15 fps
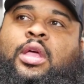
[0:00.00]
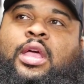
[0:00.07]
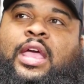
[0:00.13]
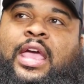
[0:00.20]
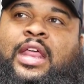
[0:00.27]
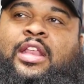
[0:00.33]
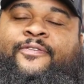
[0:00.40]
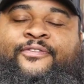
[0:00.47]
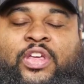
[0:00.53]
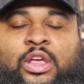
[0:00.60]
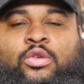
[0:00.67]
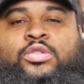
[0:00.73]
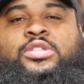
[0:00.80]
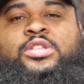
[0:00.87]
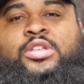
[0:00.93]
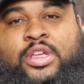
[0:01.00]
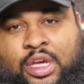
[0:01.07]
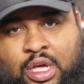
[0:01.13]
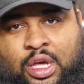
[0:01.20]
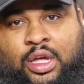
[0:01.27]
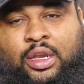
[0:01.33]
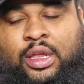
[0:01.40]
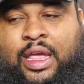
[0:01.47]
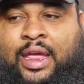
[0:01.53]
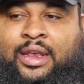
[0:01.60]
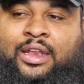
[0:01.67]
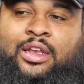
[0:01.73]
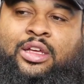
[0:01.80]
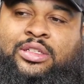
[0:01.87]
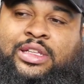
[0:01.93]
And it feels good. And
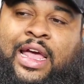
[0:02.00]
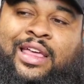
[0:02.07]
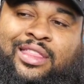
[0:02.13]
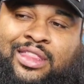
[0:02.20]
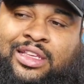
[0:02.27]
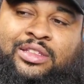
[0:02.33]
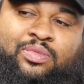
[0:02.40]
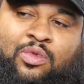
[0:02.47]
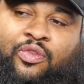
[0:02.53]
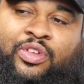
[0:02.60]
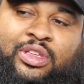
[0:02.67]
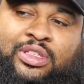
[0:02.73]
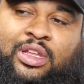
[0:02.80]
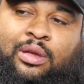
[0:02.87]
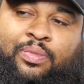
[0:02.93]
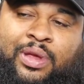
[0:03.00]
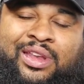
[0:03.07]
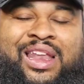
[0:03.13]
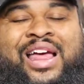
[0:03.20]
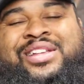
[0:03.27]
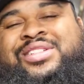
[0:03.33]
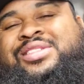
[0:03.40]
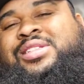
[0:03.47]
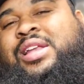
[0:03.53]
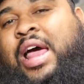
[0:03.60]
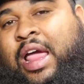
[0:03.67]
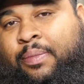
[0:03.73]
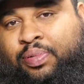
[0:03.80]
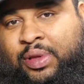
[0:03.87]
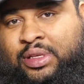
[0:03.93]
it looks like this movie is going to be not just an
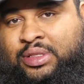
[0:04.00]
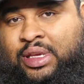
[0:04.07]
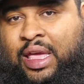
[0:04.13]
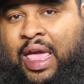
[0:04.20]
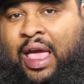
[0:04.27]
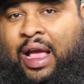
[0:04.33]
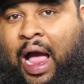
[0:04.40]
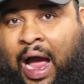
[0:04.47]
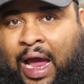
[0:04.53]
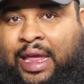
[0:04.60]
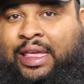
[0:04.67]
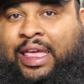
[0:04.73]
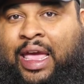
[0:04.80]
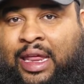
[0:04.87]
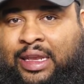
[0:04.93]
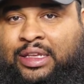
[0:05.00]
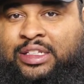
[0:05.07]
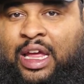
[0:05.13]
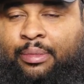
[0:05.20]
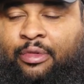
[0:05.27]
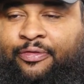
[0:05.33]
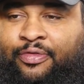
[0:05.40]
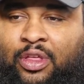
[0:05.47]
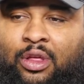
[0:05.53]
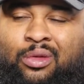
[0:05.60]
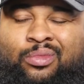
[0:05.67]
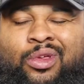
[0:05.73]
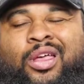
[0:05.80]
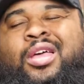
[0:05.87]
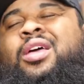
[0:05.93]
eye-pleasing, eye-candy type of film.